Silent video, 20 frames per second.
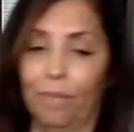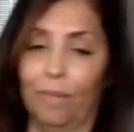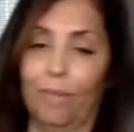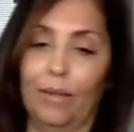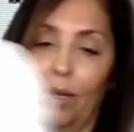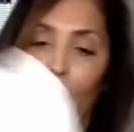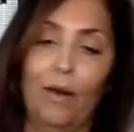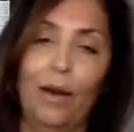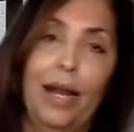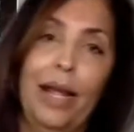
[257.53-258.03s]

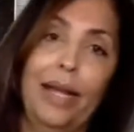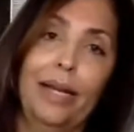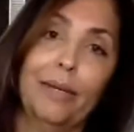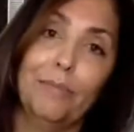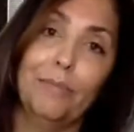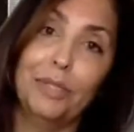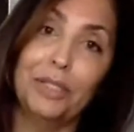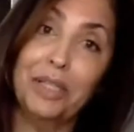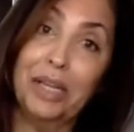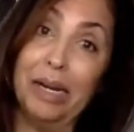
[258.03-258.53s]
All right, I'm
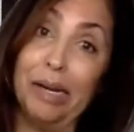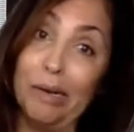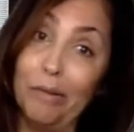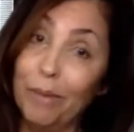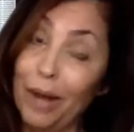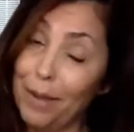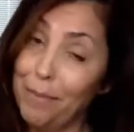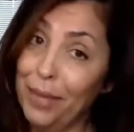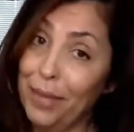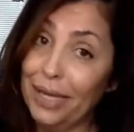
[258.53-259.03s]
just gonna
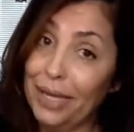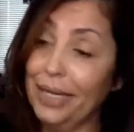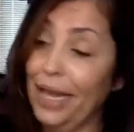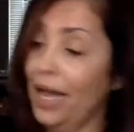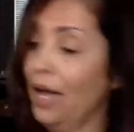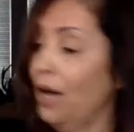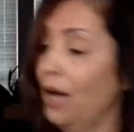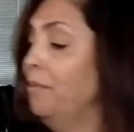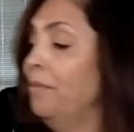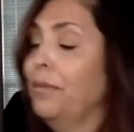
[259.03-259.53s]
wipe that
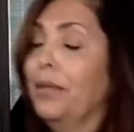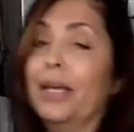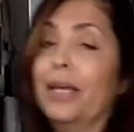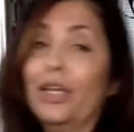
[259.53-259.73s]
down.